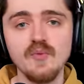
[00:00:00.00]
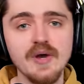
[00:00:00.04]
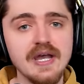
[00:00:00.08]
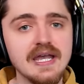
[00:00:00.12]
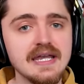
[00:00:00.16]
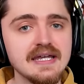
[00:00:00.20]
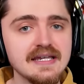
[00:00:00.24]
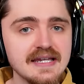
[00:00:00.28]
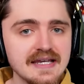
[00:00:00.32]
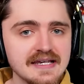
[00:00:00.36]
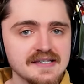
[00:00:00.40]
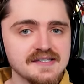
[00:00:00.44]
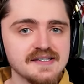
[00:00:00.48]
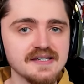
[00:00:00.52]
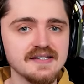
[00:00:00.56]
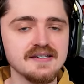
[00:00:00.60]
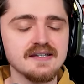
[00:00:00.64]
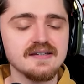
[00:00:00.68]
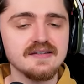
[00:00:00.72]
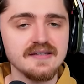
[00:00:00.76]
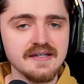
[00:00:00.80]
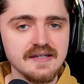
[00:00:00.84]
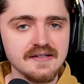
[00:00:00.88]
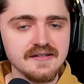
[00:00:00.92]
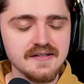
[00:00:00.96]
Wayne is in the
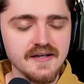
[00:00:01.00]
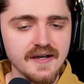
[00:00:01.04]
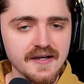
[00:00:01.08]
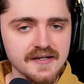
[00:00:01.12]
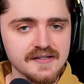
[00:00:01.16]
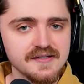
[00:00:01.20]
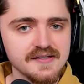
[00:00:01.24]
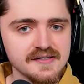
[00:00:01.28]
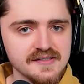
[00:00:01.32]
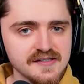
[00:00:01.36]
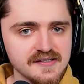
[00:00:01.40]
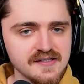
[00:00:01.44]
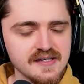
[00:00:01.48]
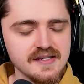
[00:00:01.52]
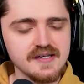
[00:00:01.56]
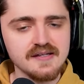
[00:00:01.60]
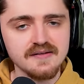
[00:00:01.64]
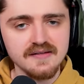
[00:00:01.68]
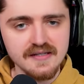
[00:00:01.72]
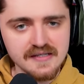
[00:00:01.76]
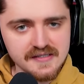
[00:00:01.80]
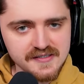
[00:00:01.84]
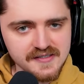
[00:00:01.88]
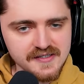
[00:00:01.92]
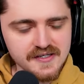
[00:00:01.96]
Teen Titans
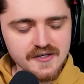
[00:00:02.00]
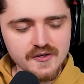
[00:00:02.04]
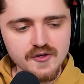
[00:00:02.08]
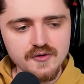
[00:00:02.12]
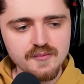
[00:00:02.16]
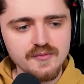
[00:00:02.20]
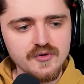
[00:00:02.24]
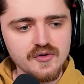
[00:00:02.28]
DCU